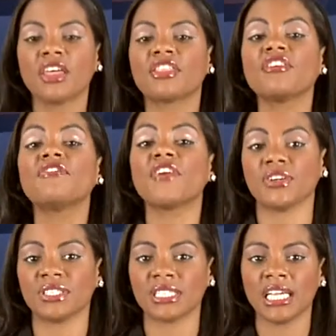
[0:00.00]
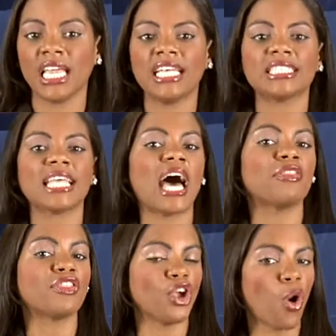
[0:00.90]
The first is that
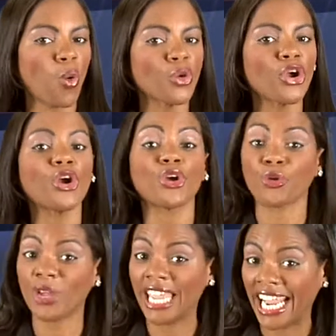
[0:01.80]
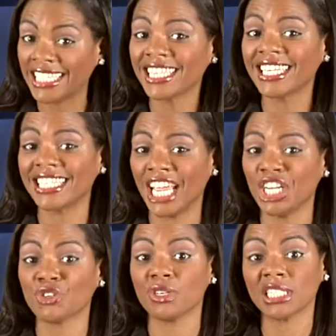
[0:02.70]
the owner created the
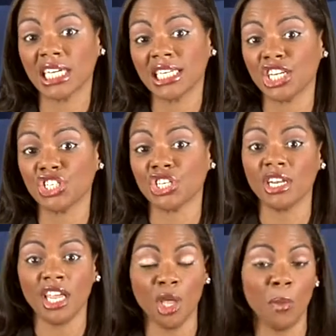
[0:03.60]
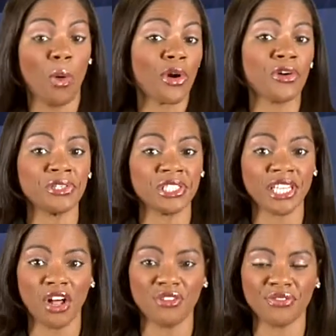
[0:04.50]
dangerous condition, him or
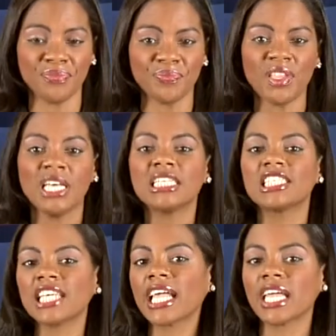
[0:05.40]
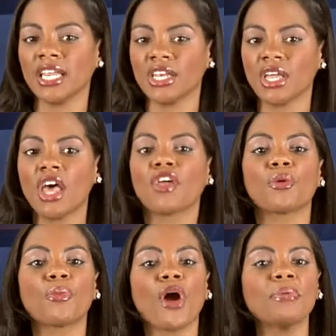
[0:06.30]
herself. Second, the
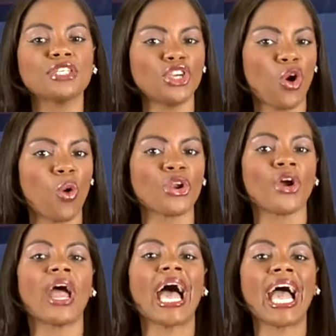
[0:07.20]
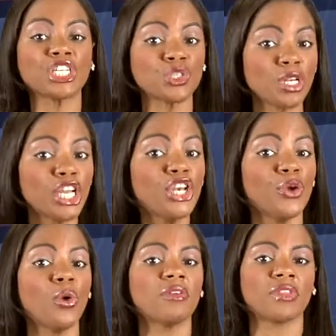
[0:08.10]
property owner actually
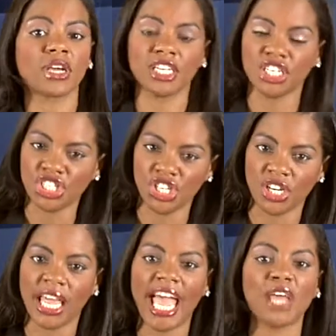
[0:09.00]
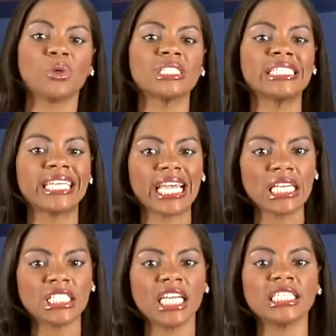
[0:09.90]
knew of the condition and was
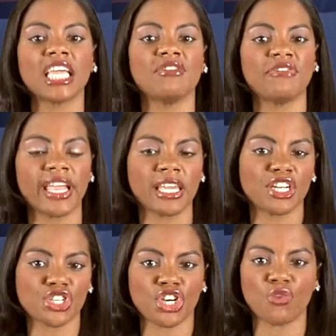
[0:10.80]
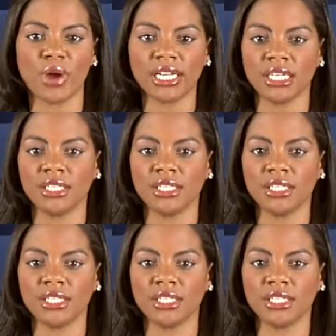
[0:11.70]
negligent in failing to correct